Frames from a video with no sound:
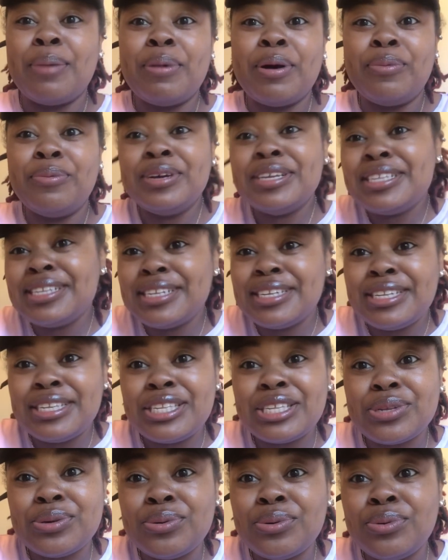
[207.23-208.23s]
I wasn't in
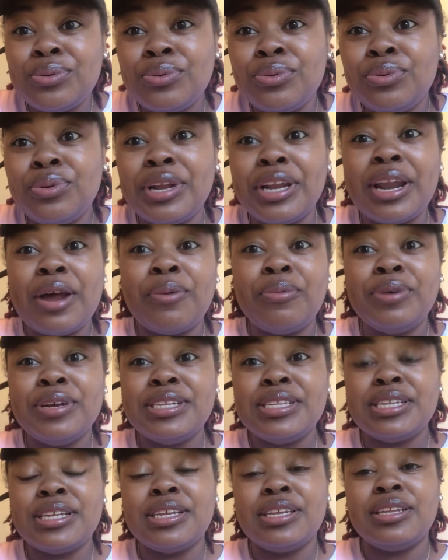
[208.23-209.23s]
school and I
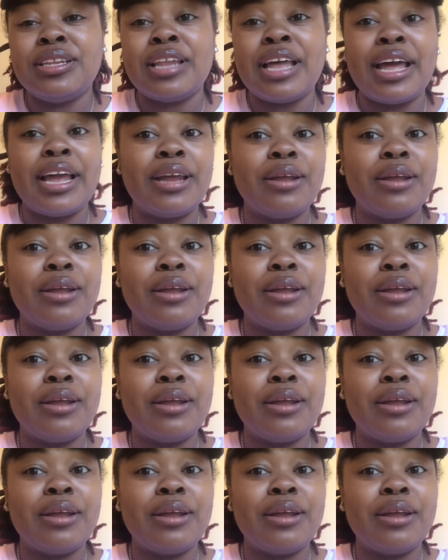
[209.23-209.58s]
wasn't